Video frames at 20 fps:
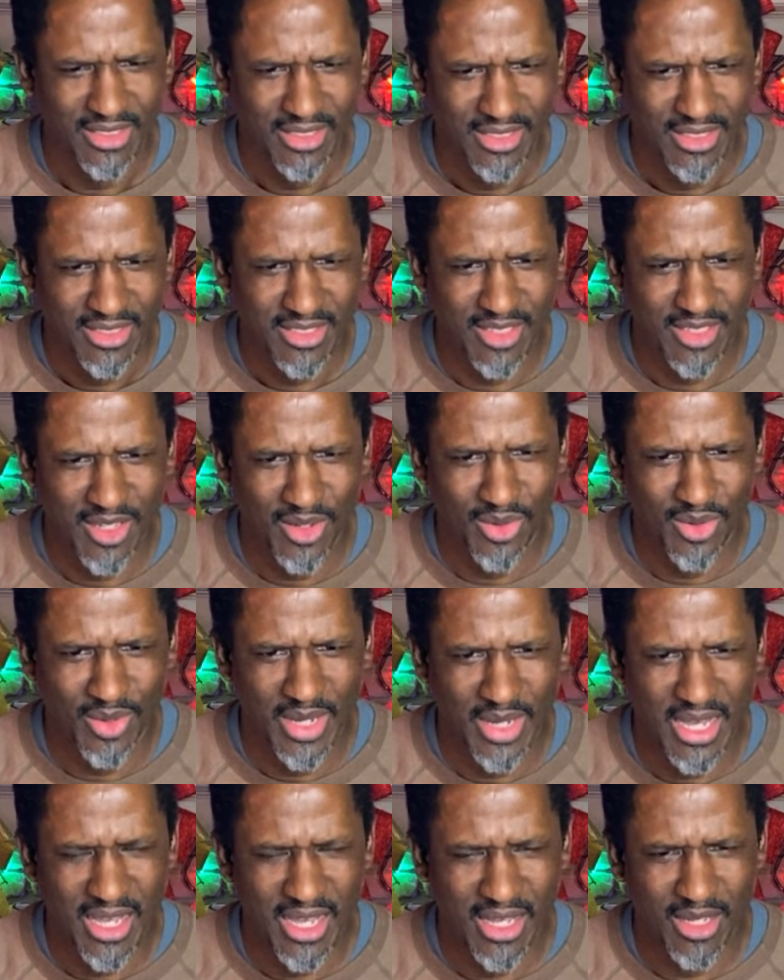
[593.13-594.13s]

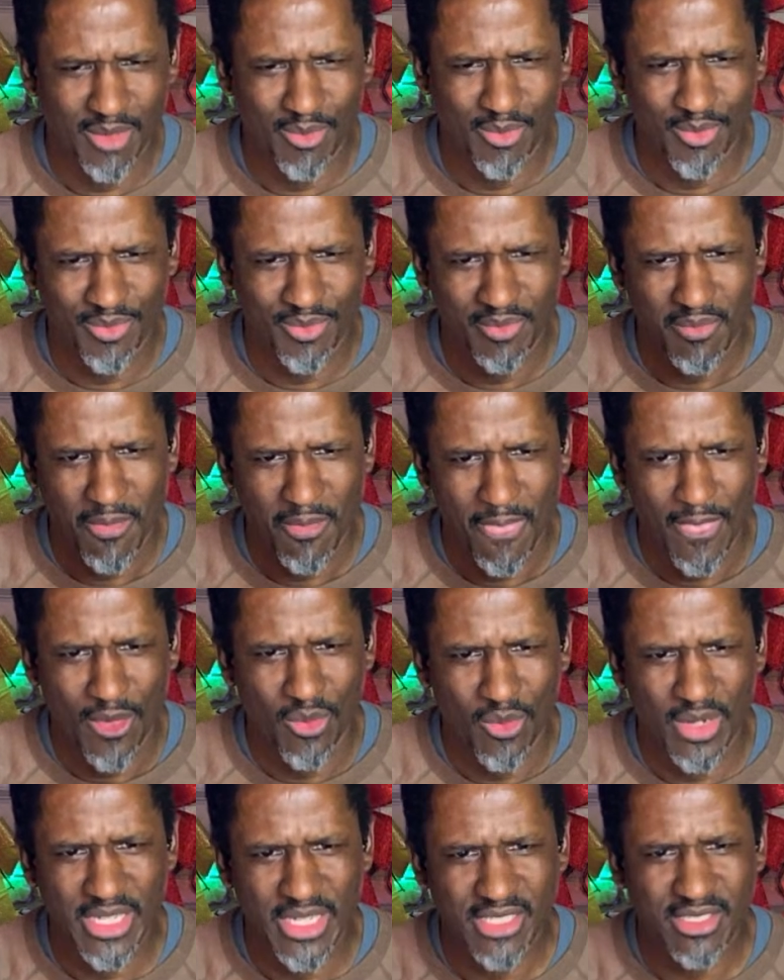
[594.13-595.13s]
So
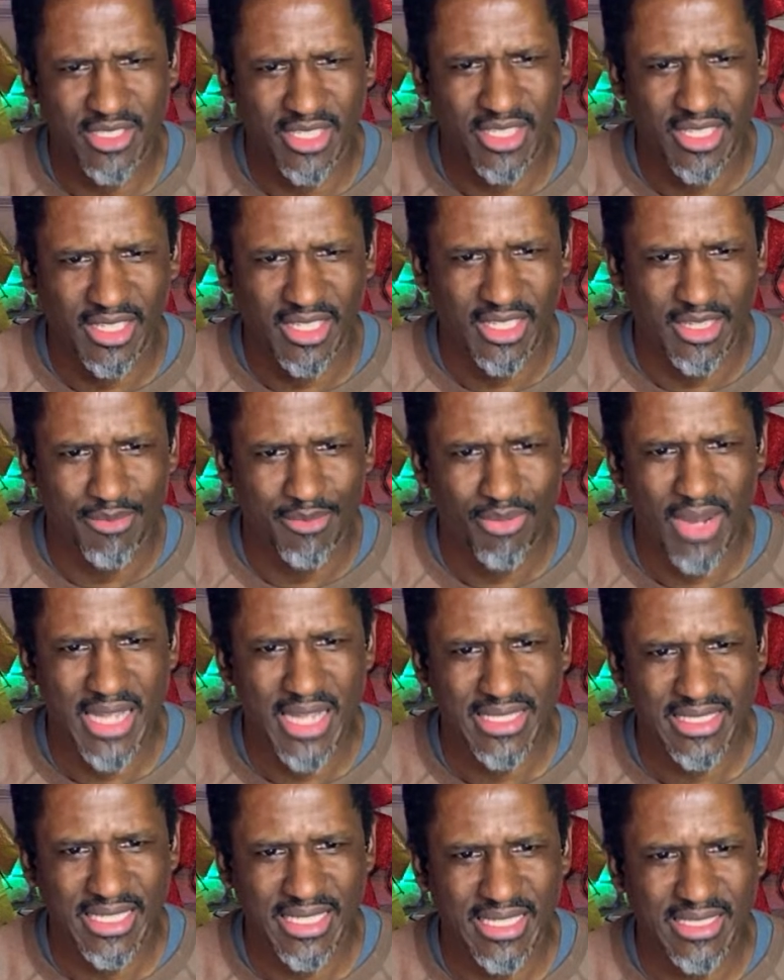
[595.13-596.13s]
what is the
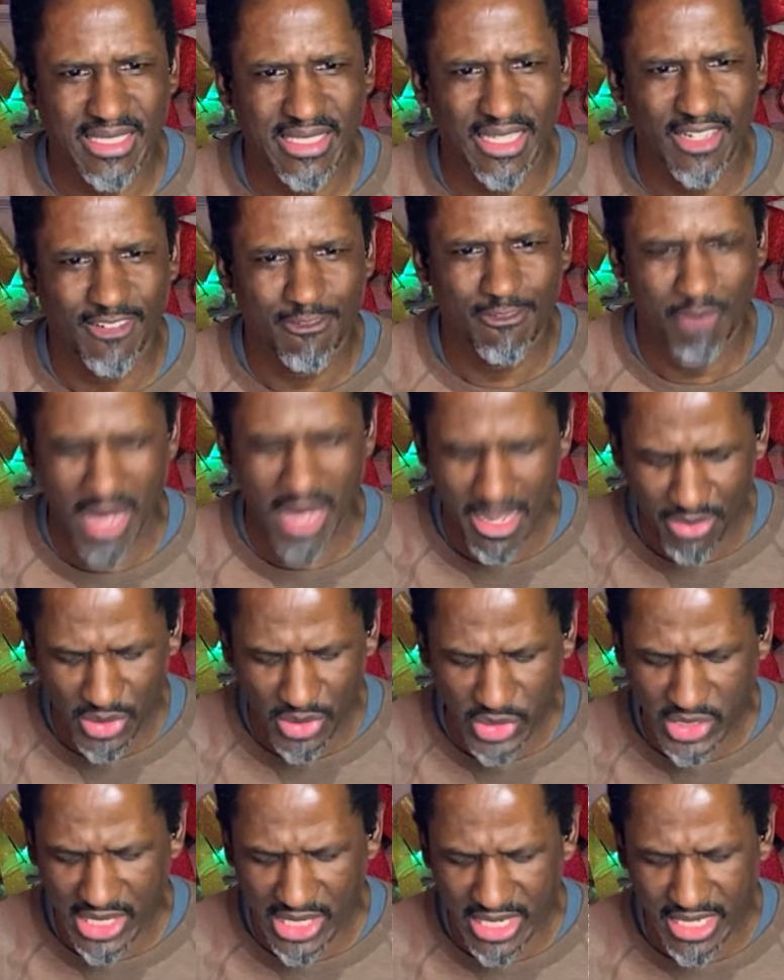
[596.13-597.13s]
process of Bible
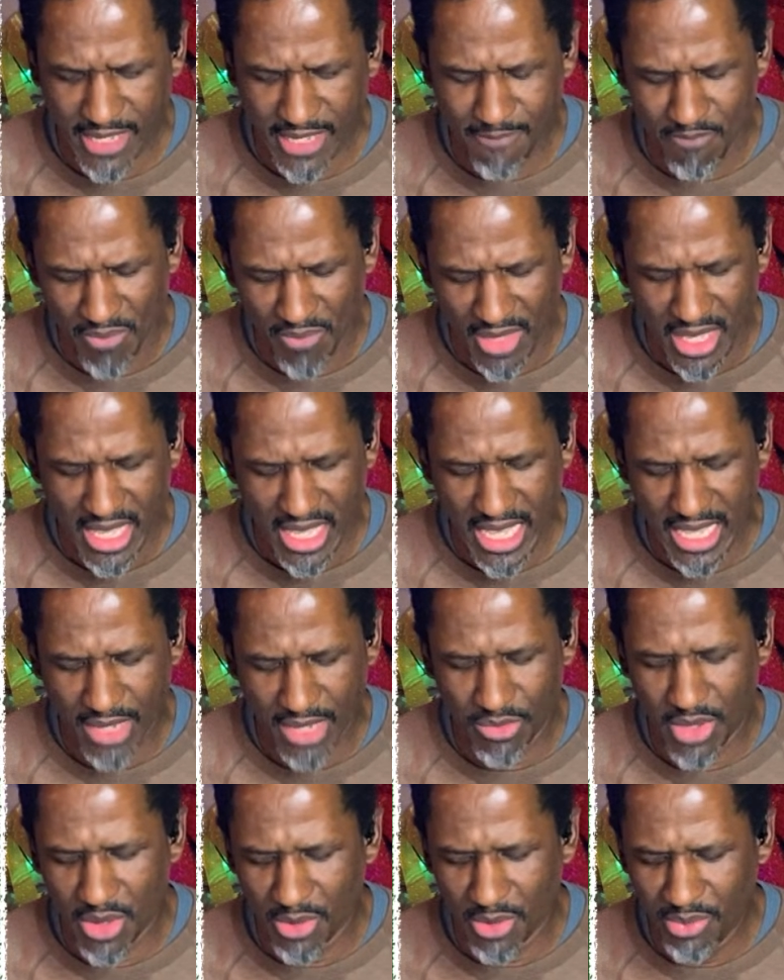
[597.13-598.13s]
study? And
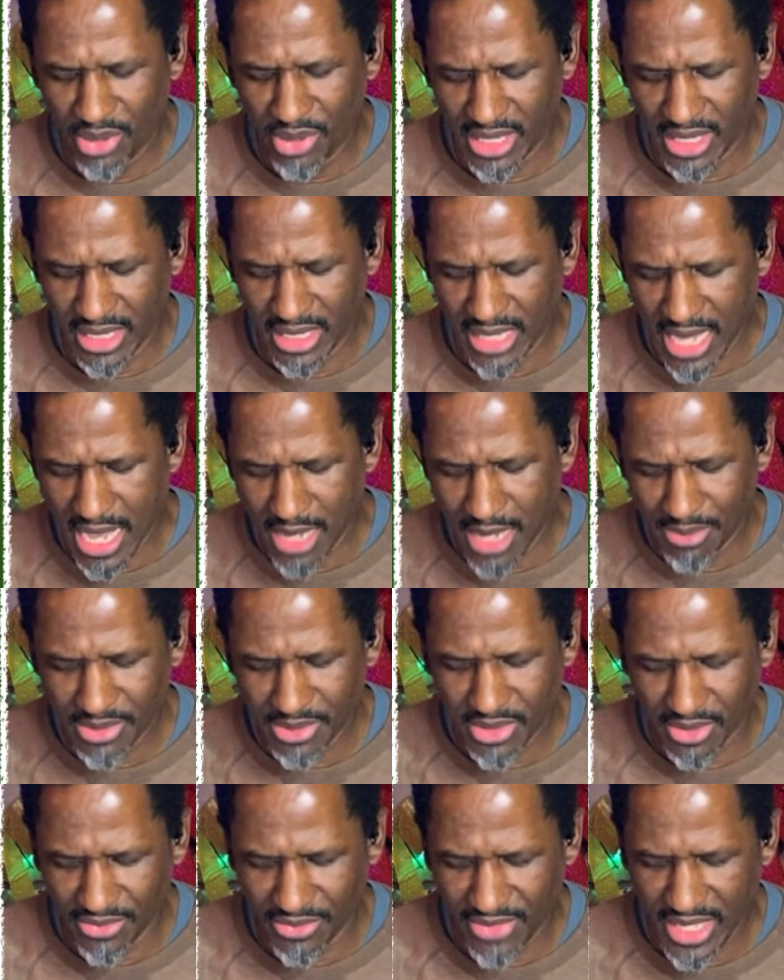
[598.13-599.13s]
we would put in
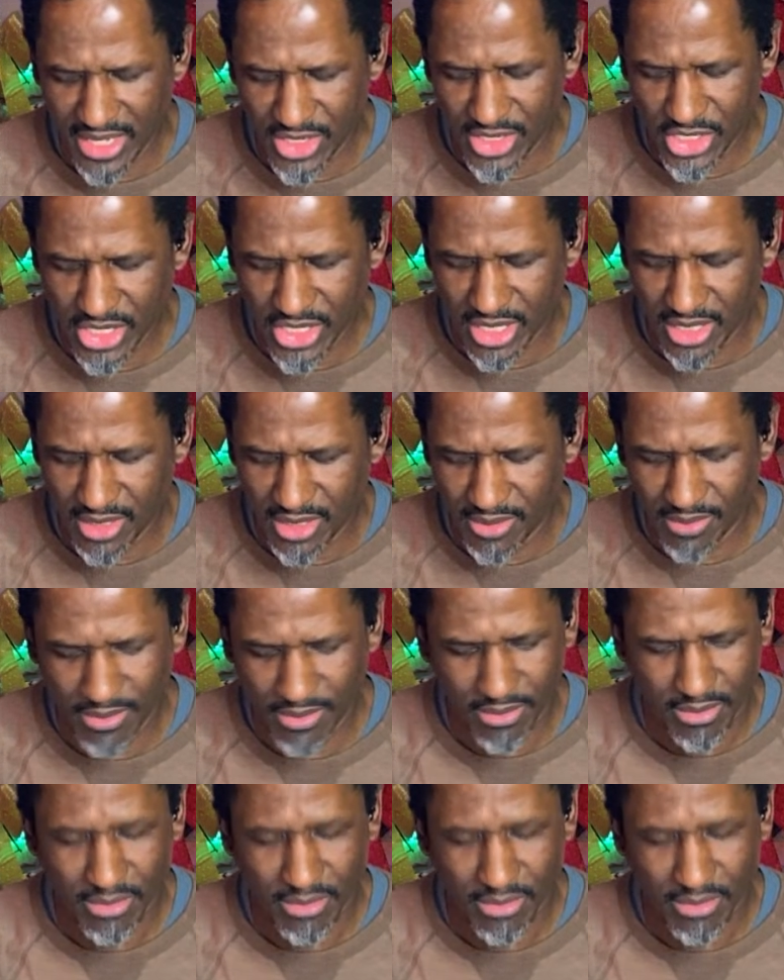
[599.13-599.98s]
observation.